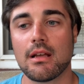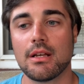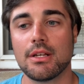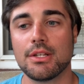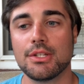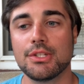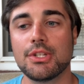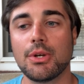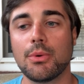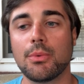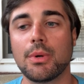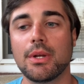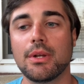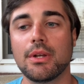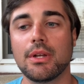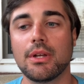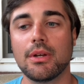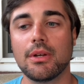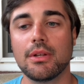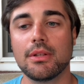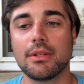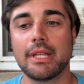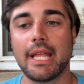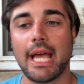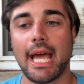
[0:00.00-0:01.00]
so
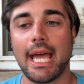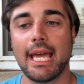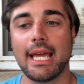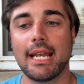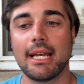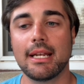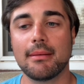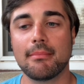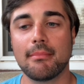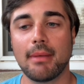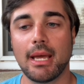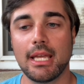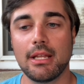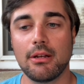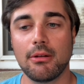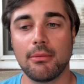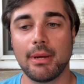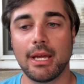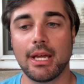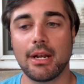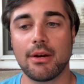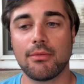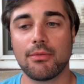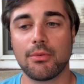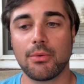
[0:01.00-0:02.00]
Dad had made them
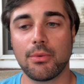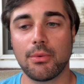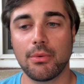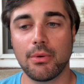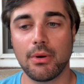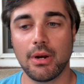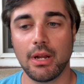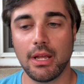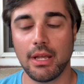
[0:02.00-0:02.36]
out of,